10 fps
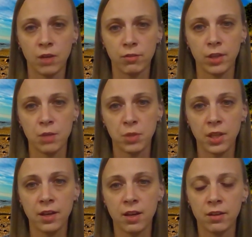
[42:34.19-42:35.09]
they
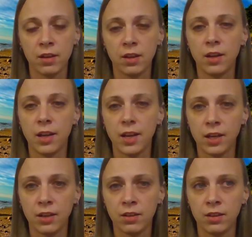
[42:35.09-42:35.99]
play on.
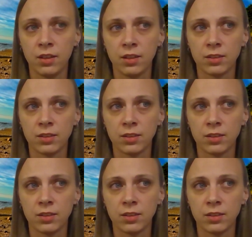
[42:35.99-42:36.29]
And